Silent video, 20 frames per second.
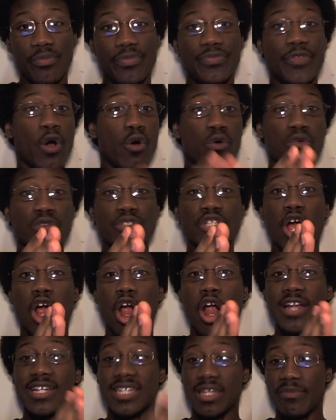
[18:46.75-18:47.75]
Those
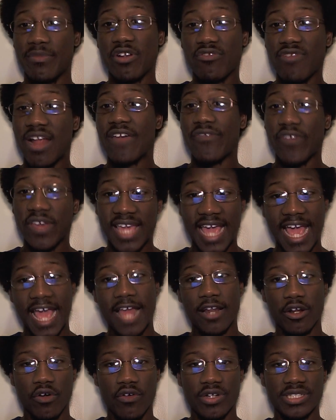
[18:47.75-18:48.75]
are demographic
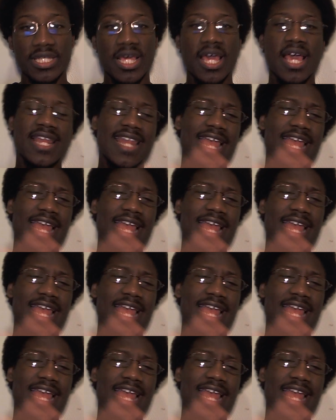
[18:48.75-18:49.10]
categories.